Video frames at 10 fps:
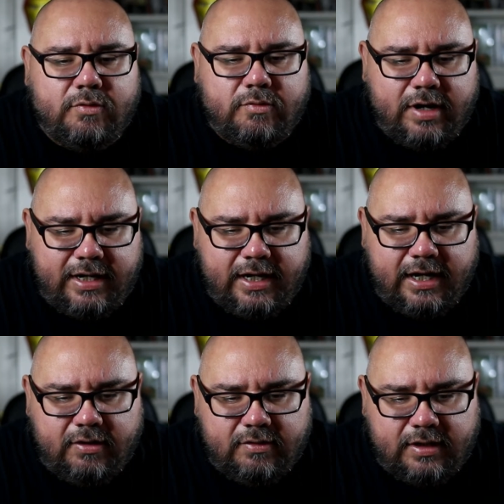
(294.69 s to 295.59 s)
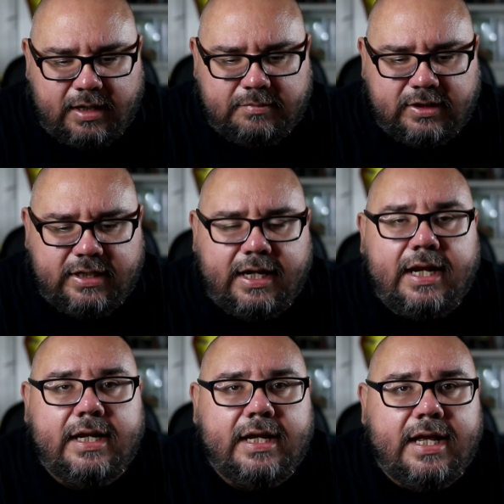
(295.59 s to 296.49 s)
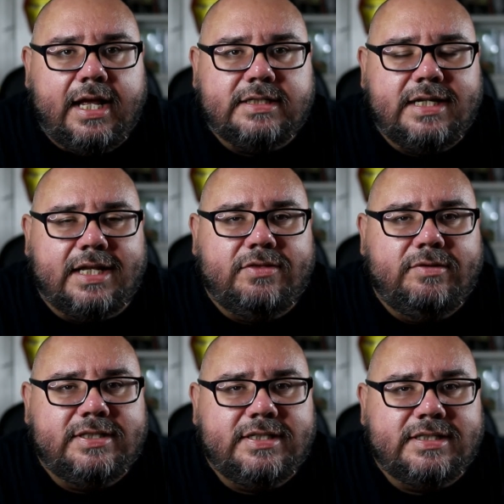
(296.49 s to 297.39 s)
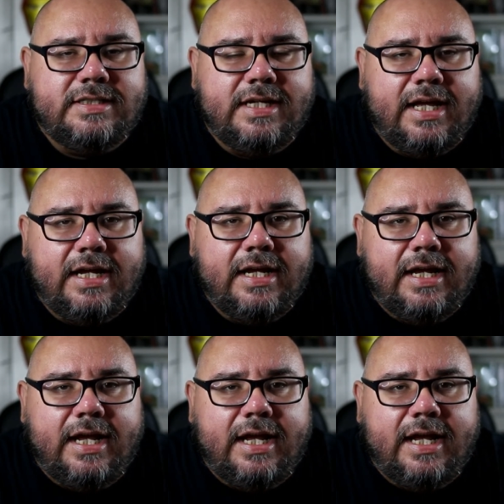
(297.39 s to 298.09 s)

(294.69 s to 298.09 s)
Right now, I'm looking at it, it's at $368,